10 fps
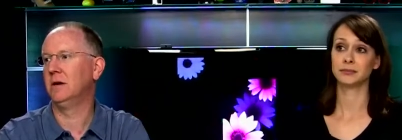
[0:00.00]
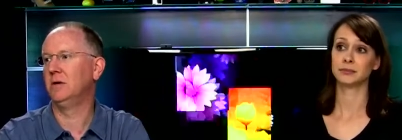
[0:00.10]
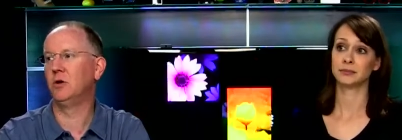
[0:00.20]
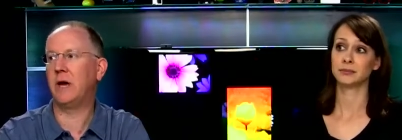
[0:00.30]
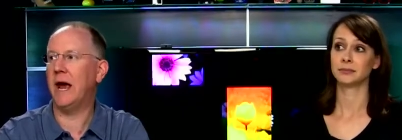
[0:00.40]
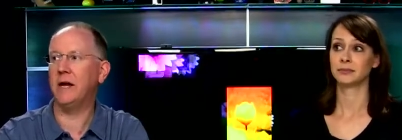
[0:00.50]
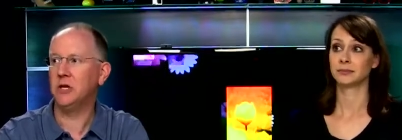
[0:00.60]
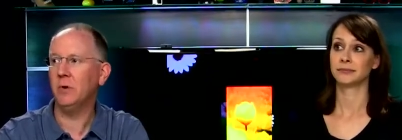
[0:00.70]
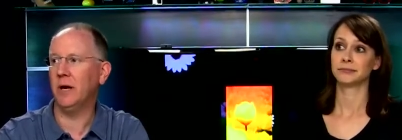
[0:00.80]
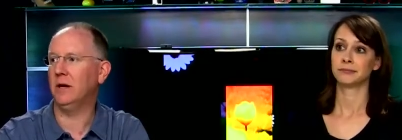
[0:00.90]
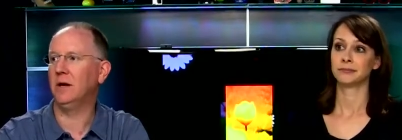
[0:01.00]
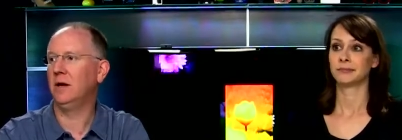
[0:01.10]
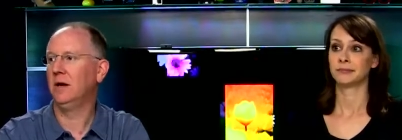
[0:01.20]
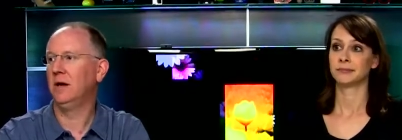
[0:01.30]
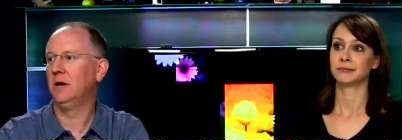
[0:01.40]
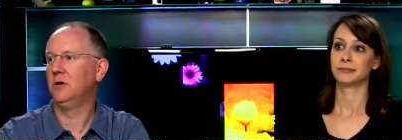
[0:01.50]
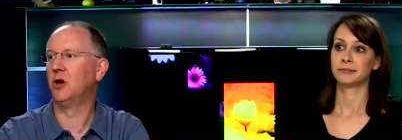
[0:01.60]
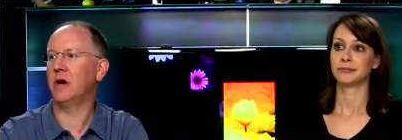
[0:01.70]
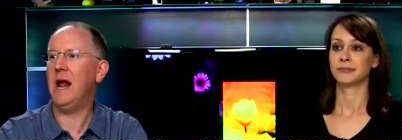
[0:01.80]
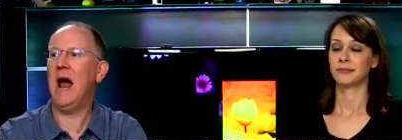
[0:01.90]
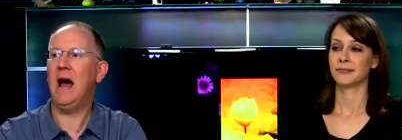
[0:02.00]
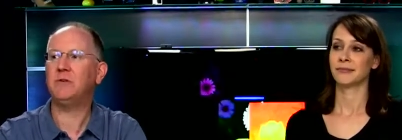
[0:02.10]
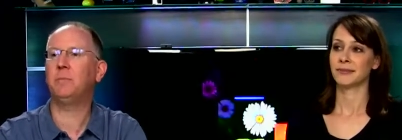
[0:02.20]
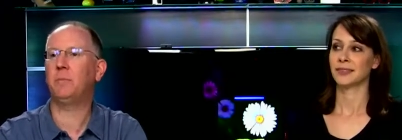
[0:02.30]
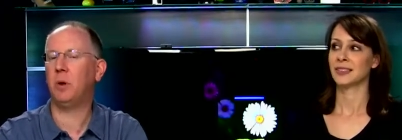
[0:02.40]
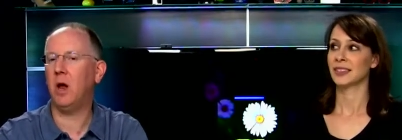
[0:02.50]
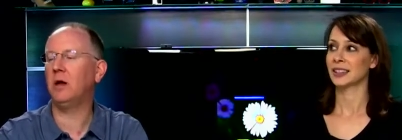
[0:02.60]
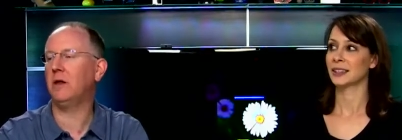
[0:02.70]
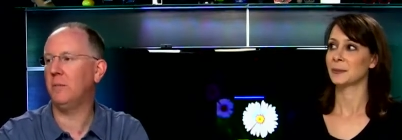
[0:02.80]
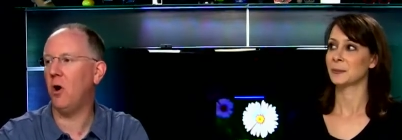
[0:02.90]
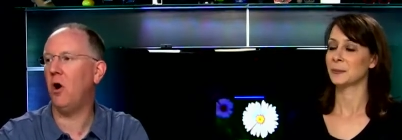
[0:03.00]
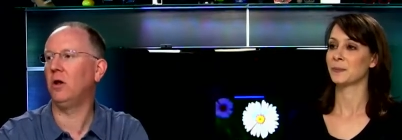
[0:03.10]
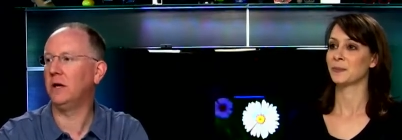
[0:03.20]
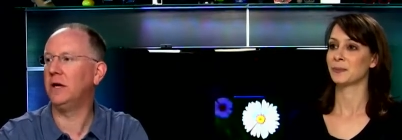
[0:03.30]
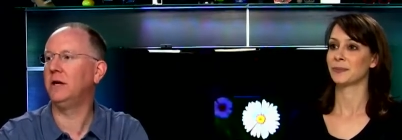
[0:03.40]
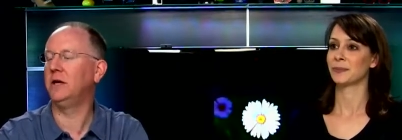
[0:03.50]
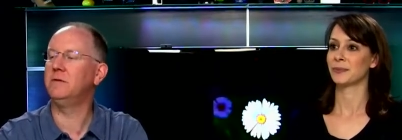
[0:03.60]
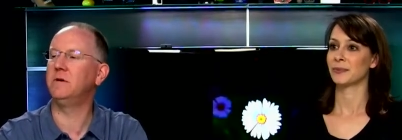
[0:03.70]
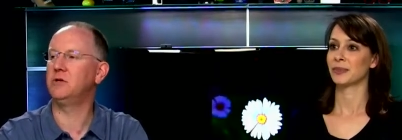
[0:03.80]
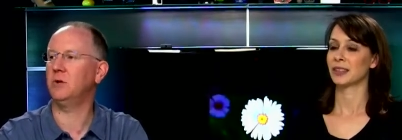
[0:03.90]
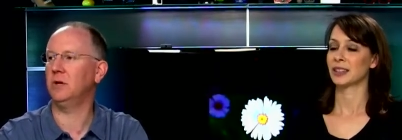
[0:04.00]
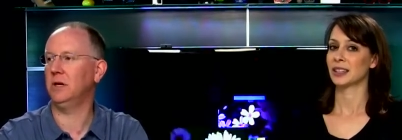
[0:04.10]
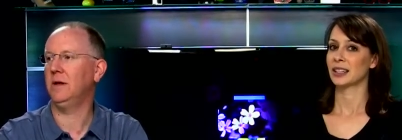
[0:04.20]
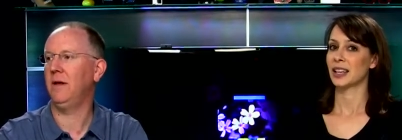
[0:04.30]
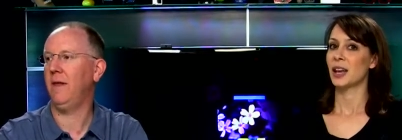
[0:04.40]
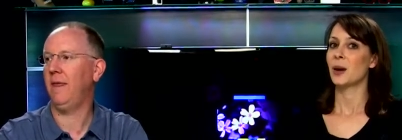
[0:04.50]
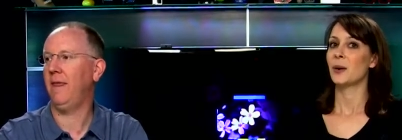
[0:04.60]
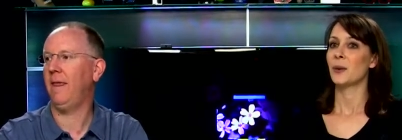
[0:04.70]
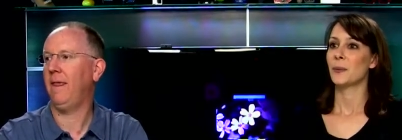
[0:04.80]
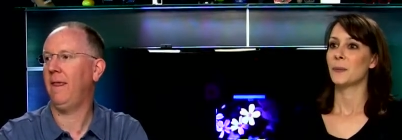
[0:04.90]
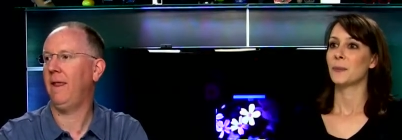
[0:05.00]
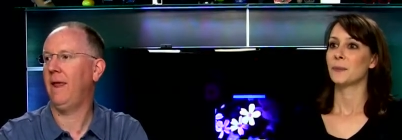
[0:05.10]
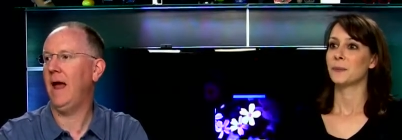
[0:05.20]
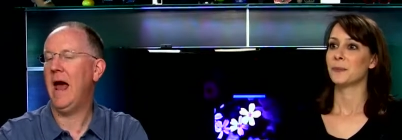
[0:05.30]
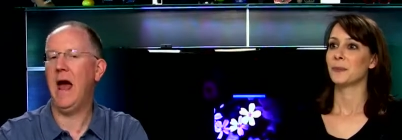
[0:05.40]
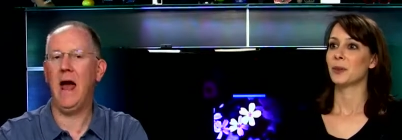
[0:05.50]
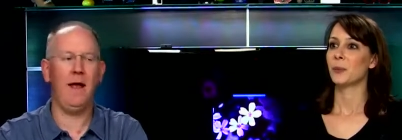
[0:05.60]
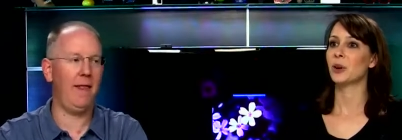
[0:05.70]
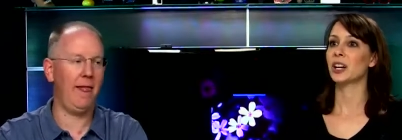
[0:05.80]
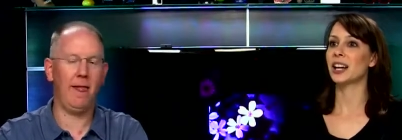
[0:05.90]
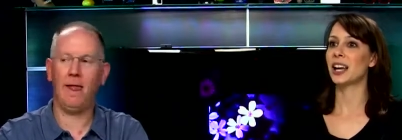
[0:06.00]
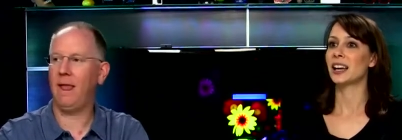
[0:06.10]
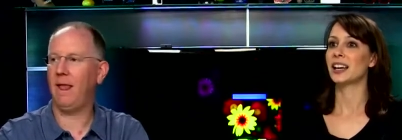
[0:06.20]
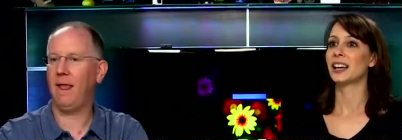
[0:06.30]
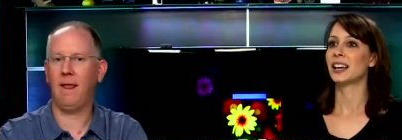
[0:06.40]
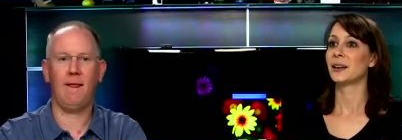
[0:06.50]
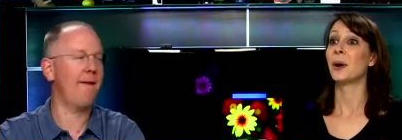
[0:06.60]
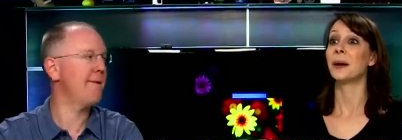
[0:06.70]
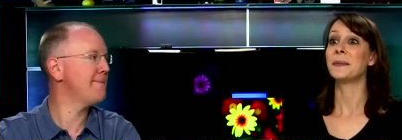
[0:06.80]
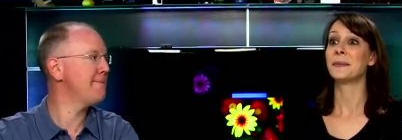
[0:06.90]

Speaker 1: You can't do it. You're going to have to plug them all in individually. That's probably
Speaker 2: true. We're going to, what?